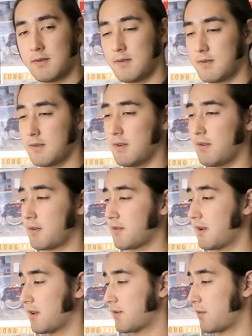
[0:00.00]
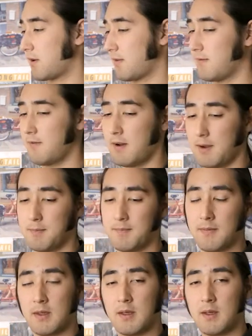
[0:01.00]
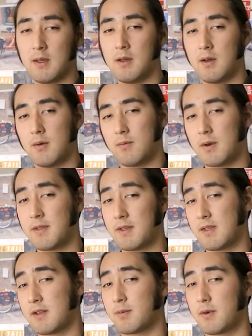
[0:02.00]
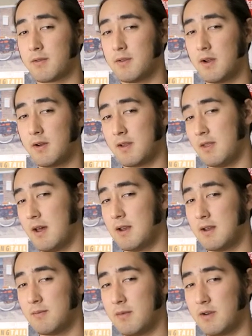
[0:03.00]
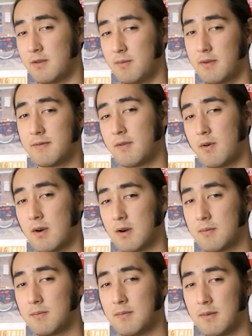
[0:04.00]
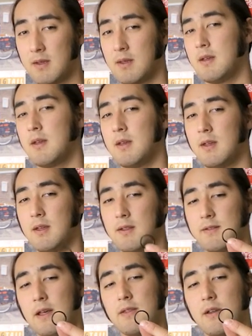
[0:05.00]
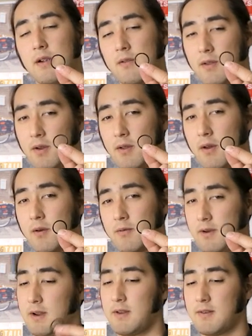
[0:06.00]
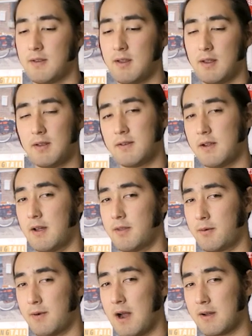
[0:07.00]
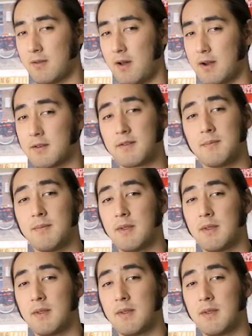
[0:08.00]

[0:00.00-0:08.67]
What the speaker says: So it looks like it's working fine. One thing that's worth noting that I didn't mention before is that there are little O-rings inside the rack locks.